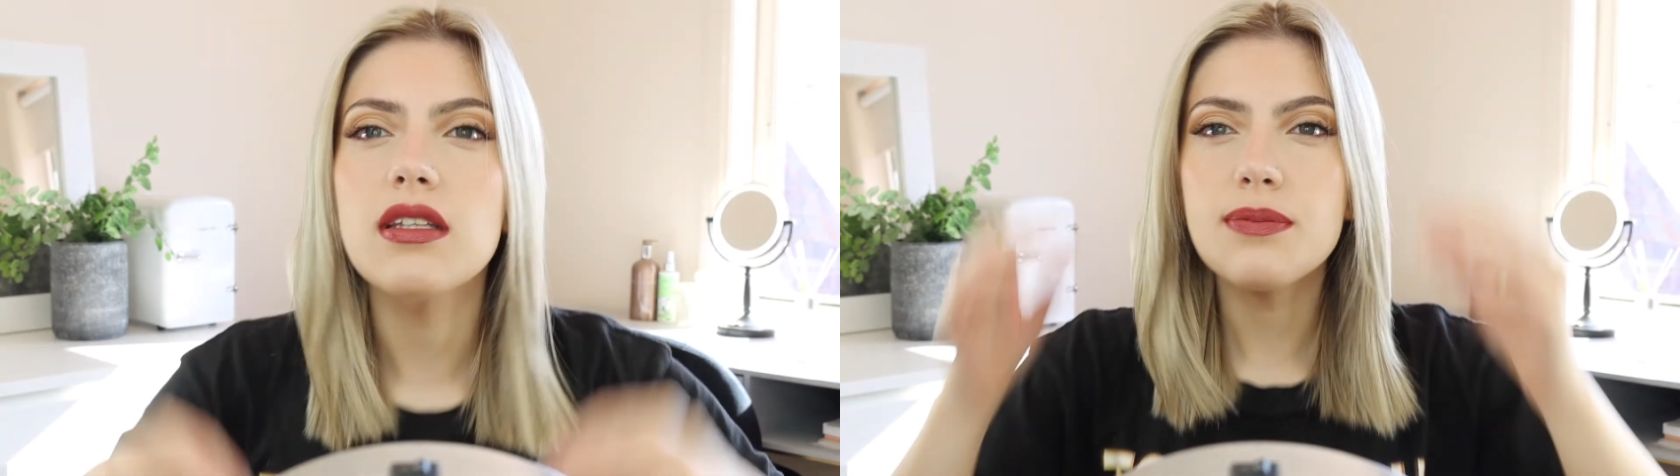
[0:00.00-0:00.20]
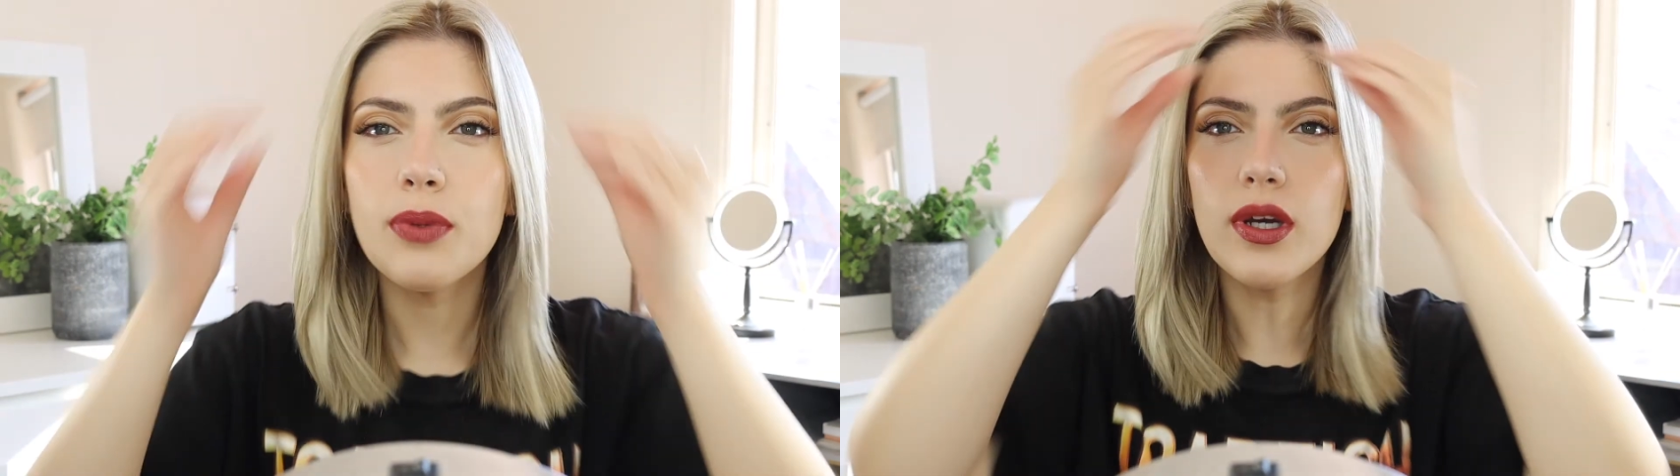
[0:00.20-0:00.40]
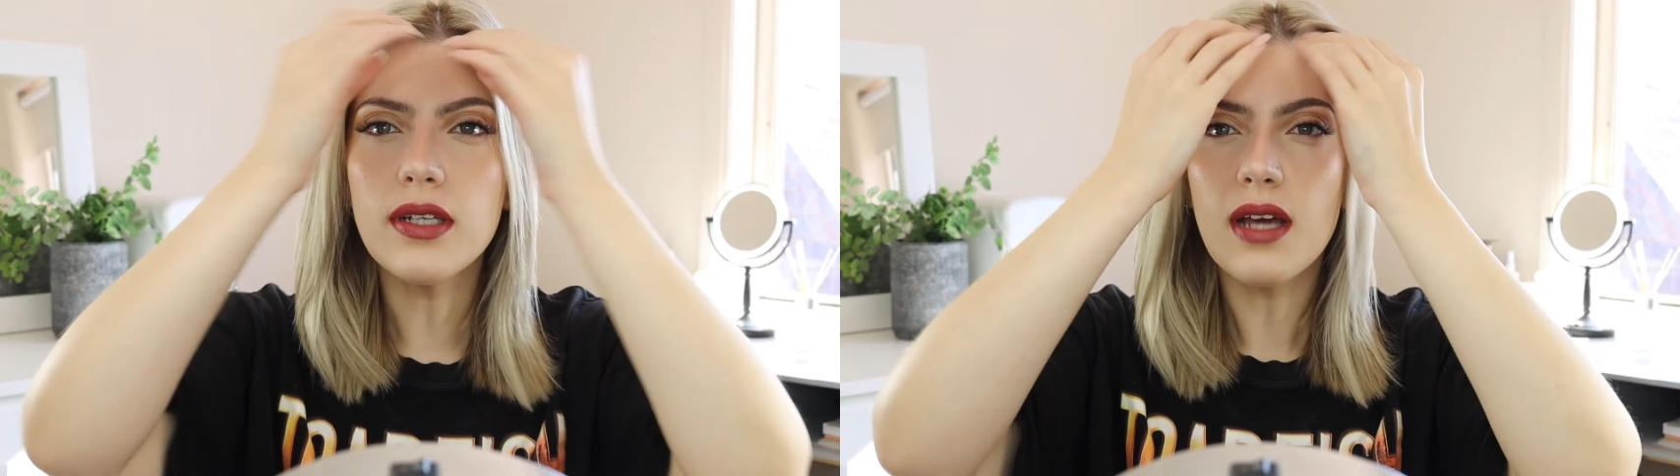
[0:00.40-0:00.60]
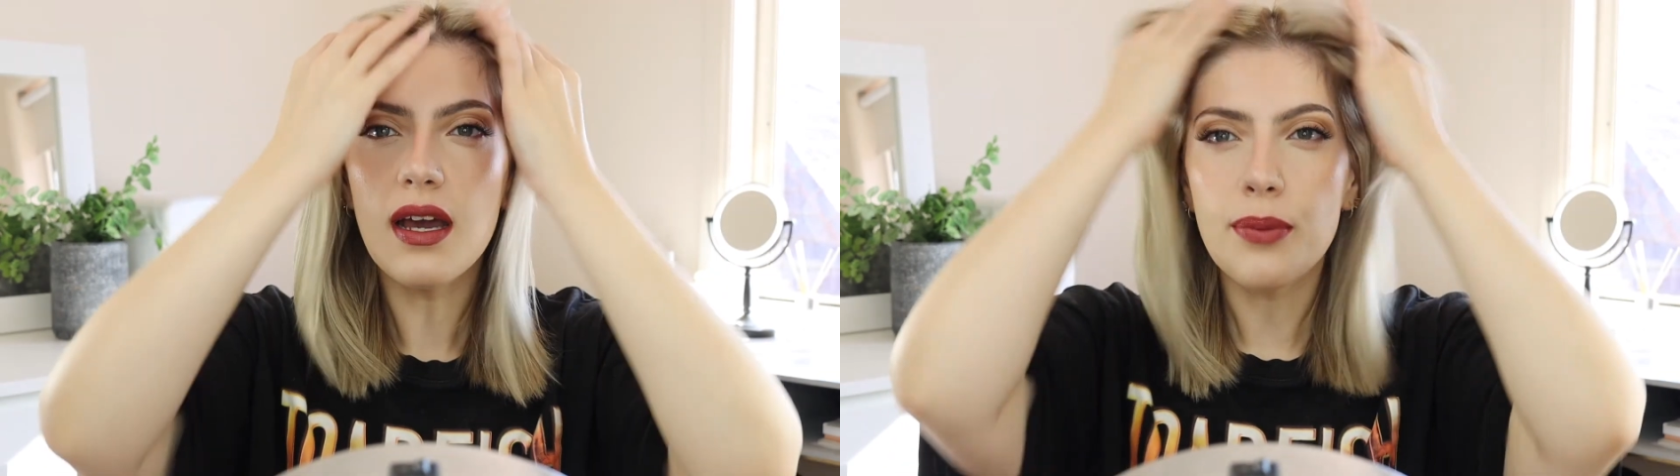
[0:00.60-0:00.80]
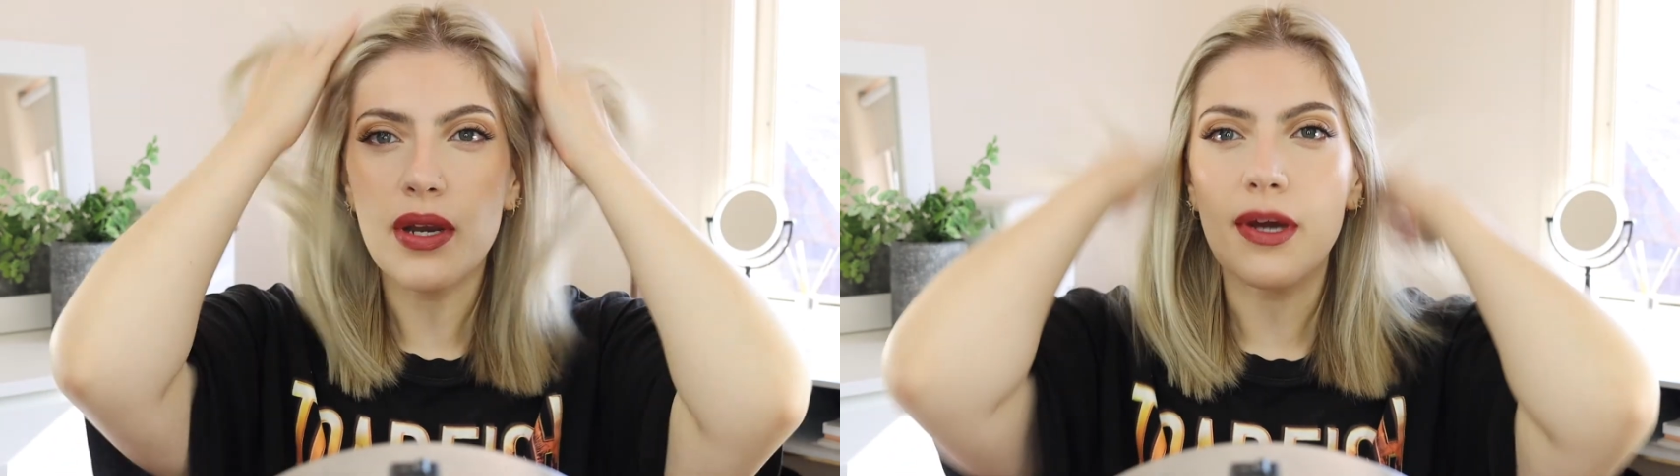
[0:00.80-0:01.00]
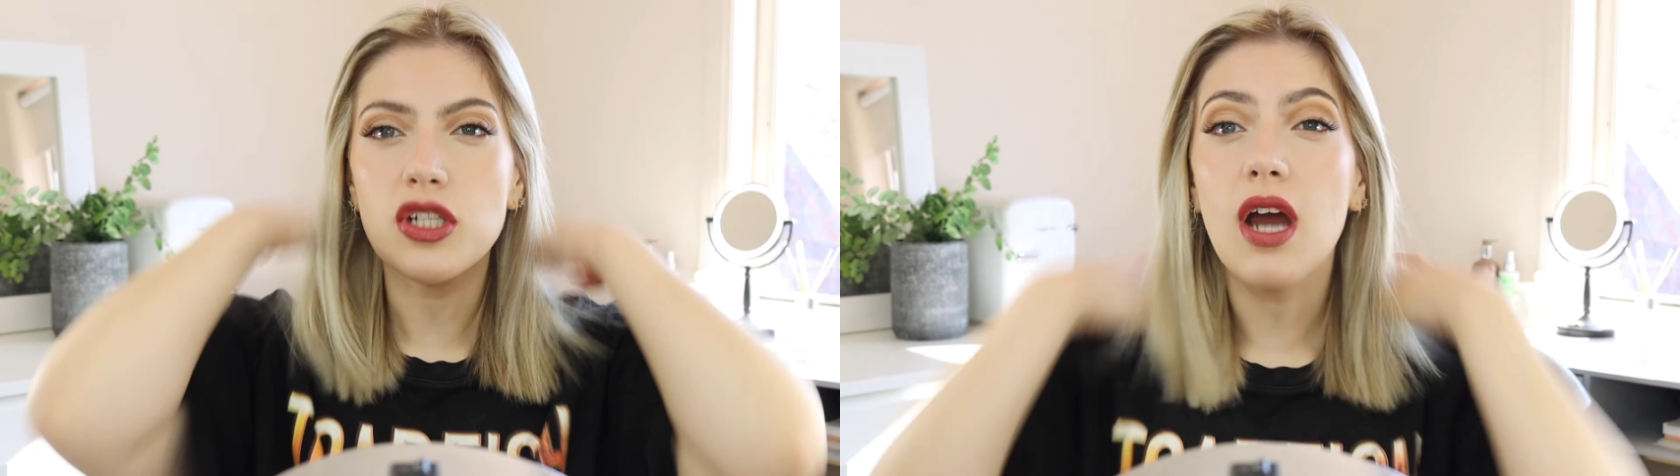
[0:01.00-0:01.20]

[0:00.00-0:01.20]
this point, I pretty much